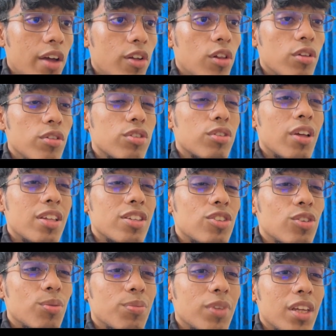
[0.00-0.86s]
also
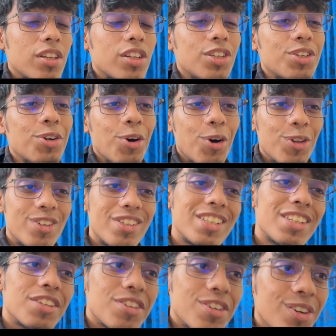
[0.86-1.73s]
assume that you already
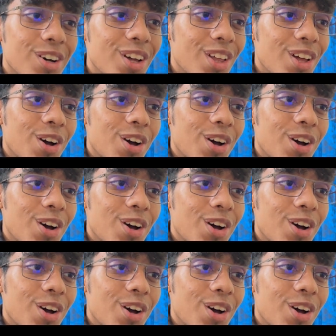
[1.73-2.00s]
know